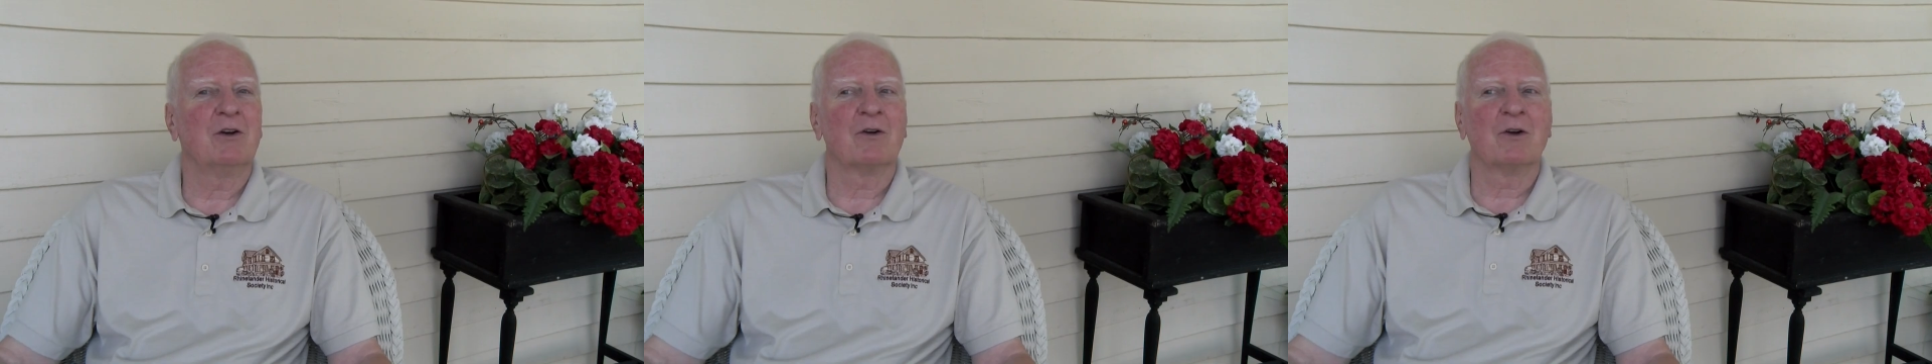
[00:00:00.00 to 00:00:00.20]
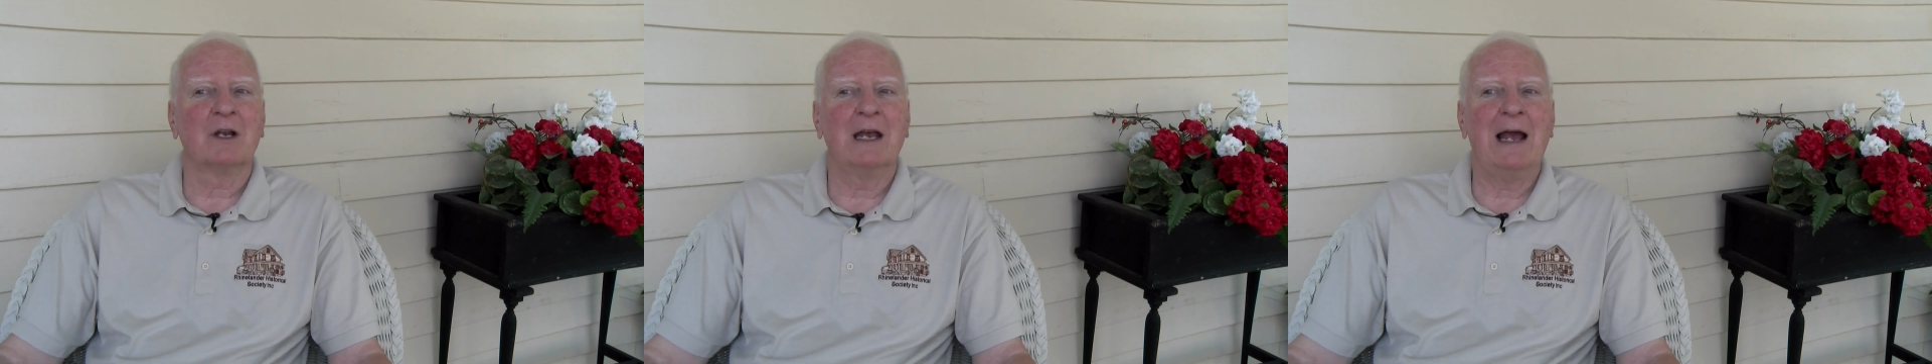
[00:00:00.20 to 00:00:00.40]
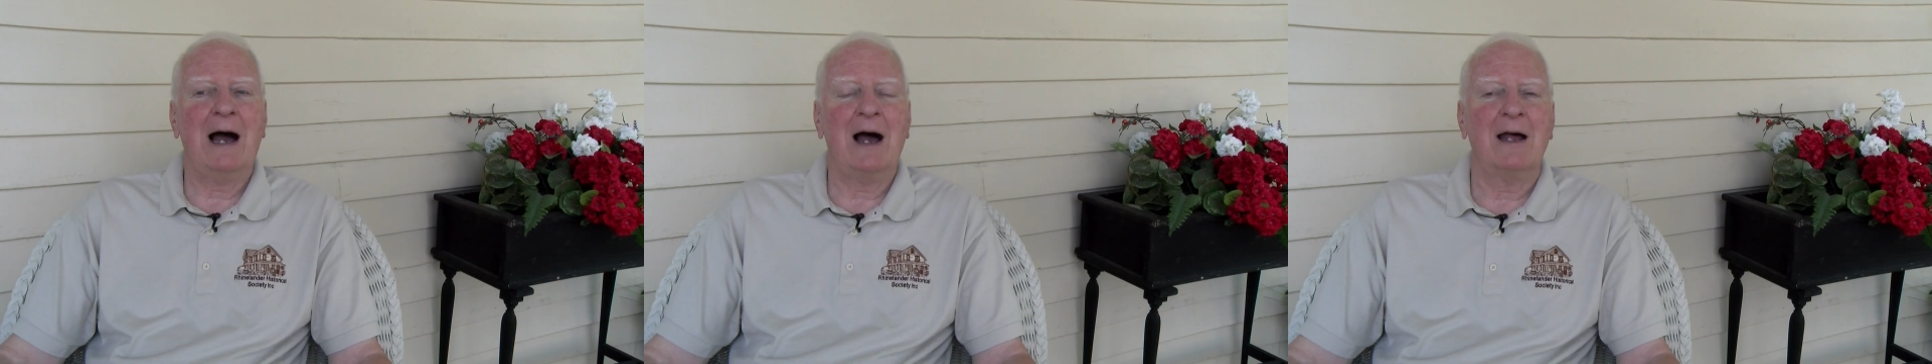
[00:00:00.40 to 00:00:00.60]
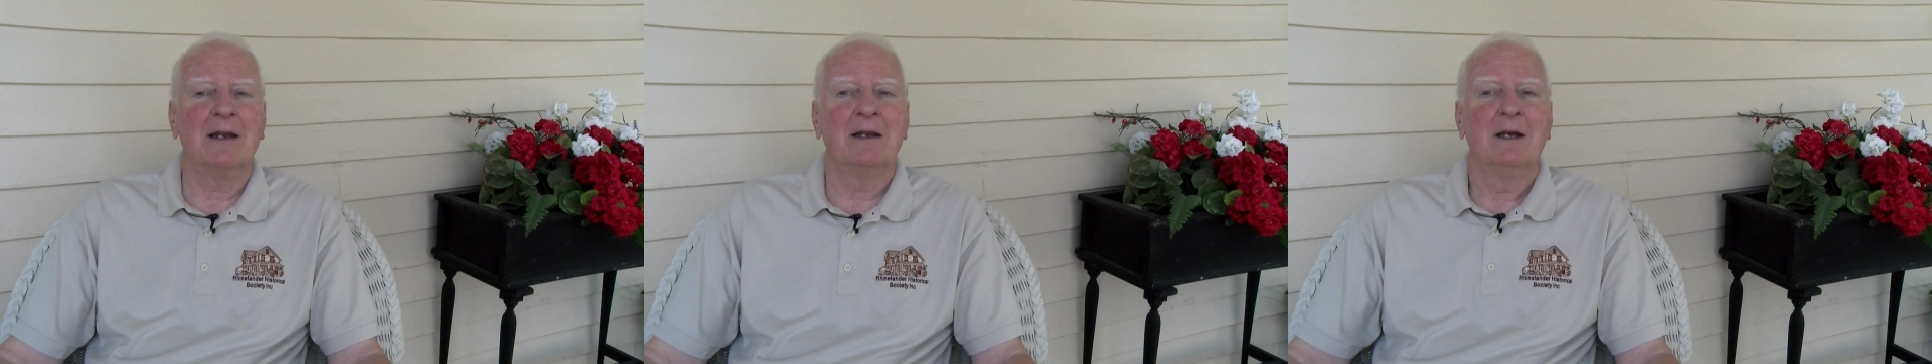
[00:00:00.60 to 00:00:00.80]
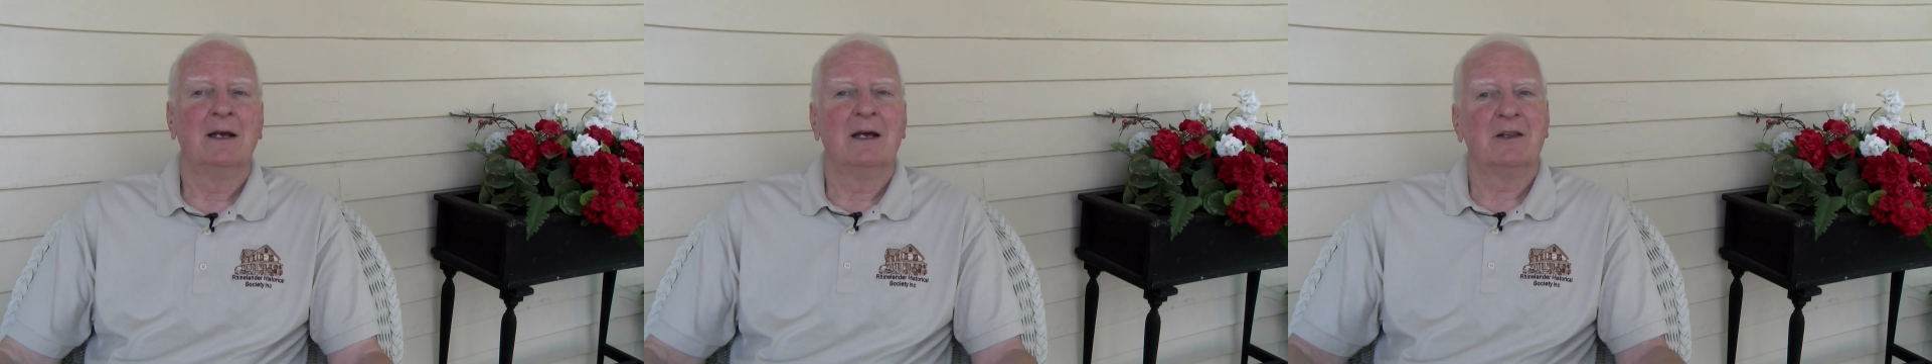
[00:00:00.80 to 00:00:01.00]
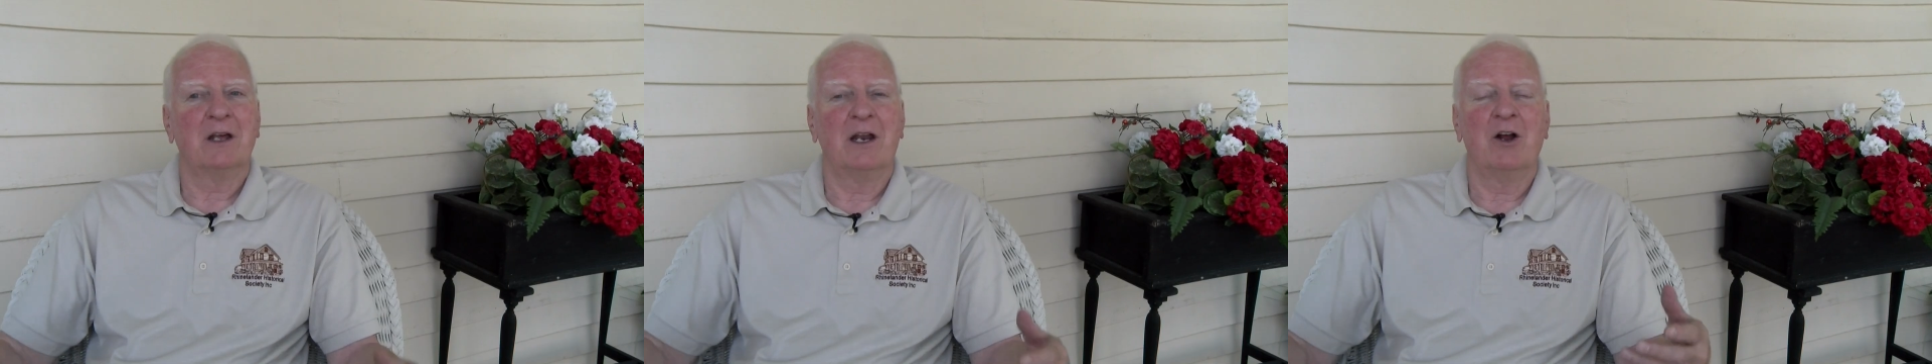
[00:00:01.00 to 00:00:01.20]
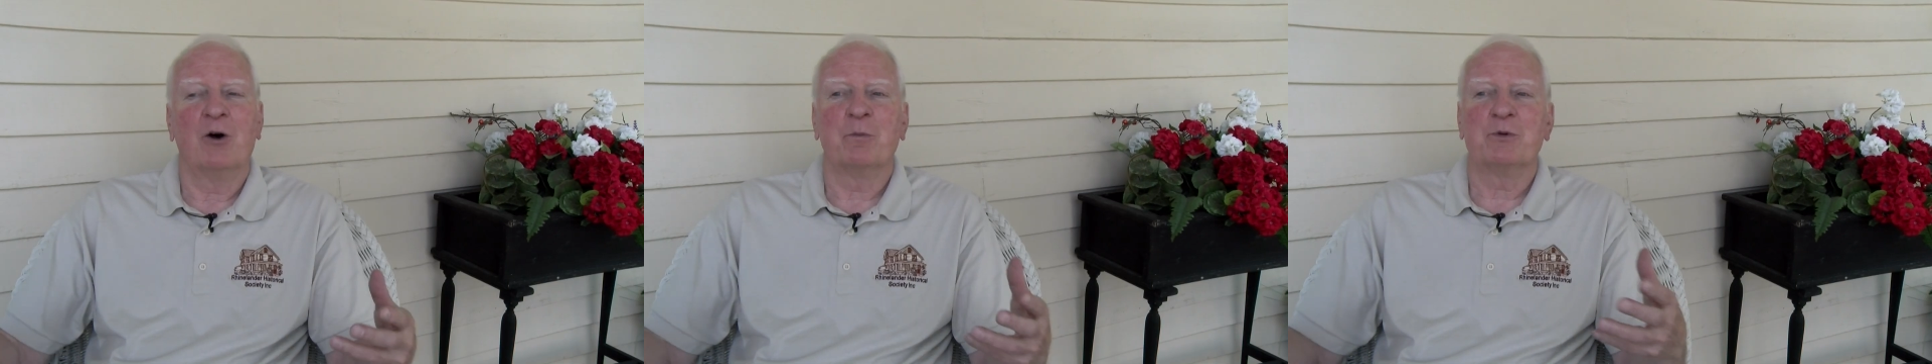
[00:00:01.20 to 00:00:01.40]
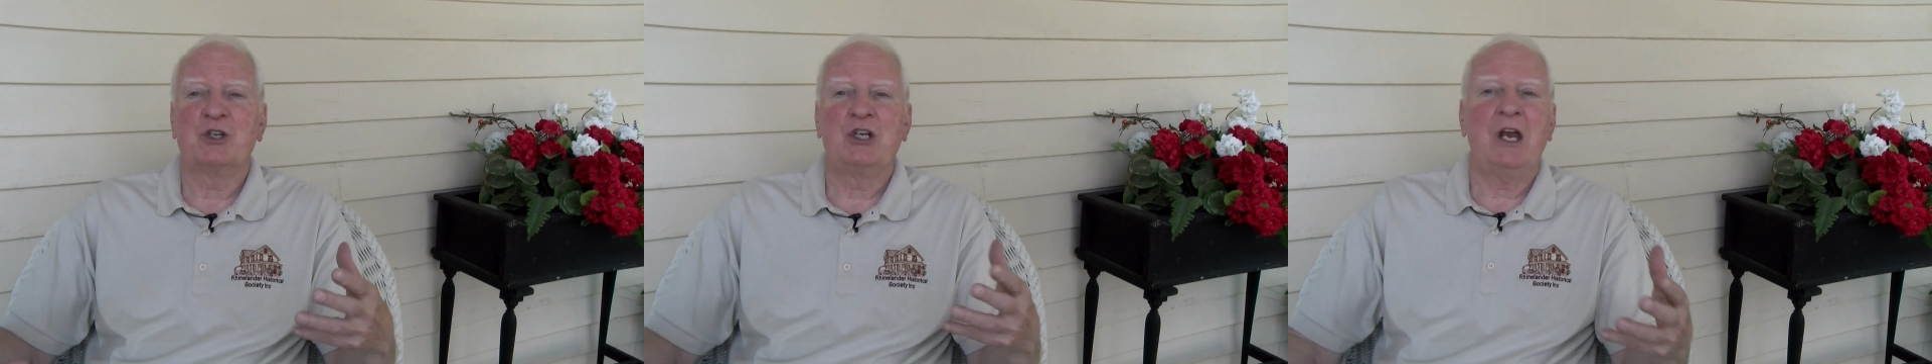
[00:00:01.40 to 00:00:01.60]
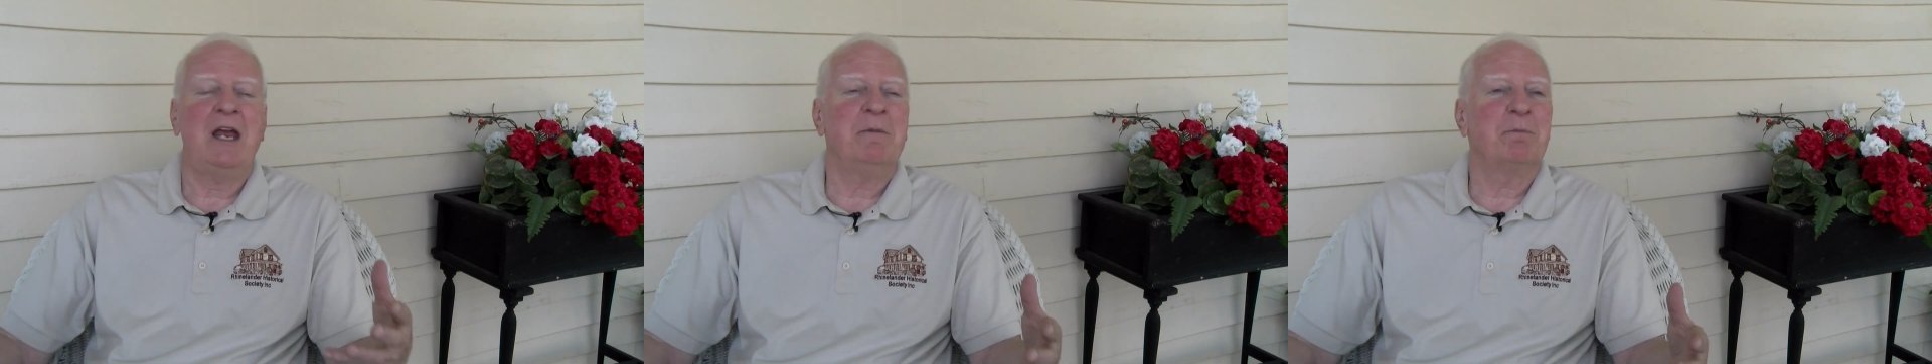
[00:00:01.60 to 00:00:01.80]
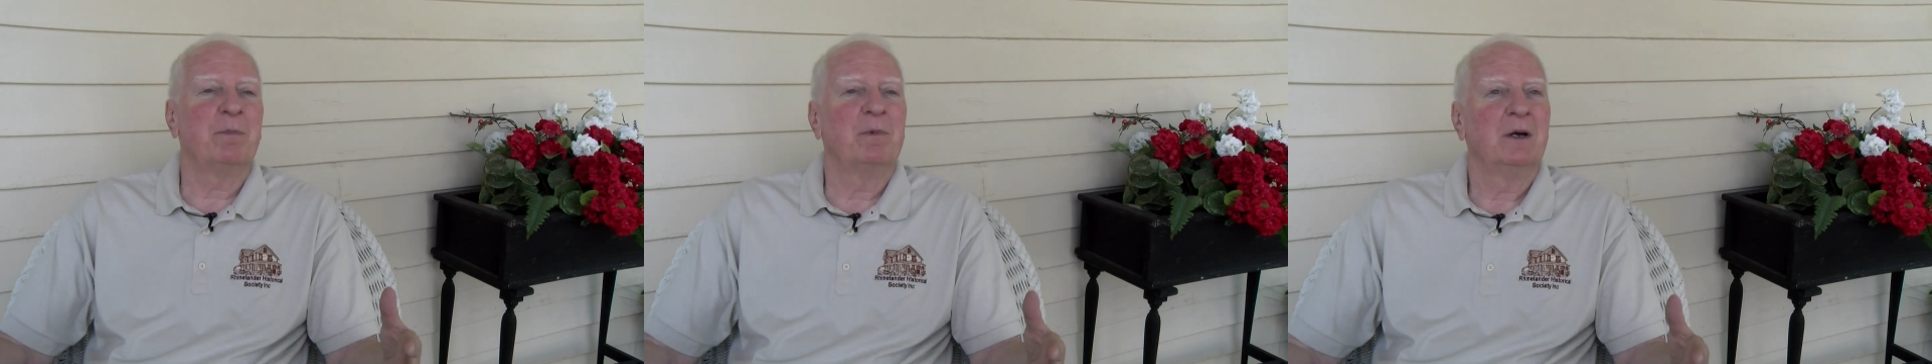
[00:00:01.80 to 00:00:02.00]
early on that helped
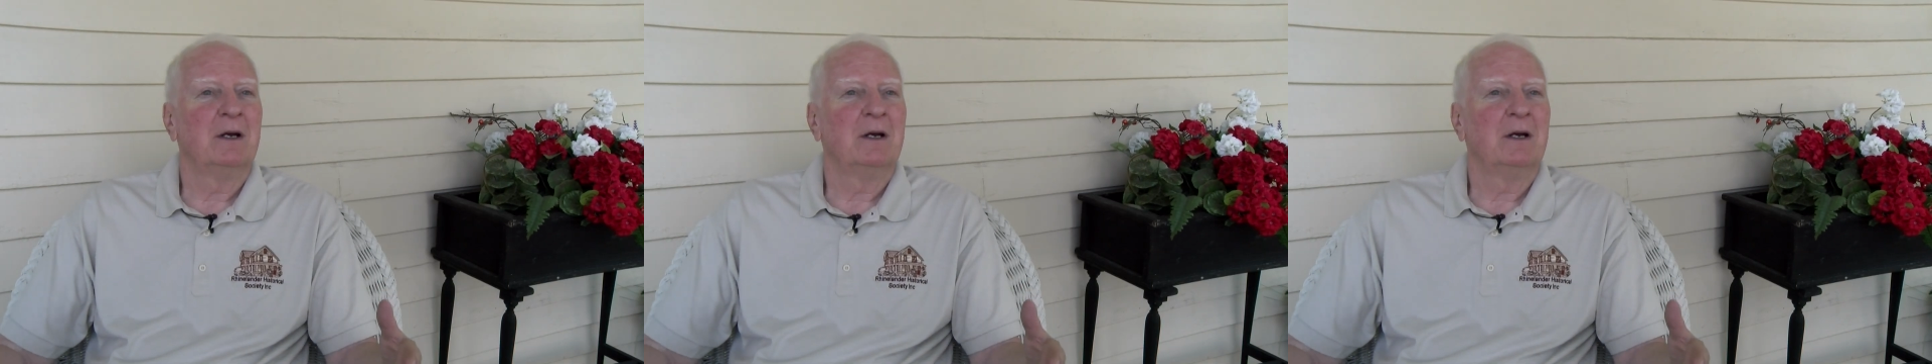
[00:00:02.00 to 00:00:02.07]
shape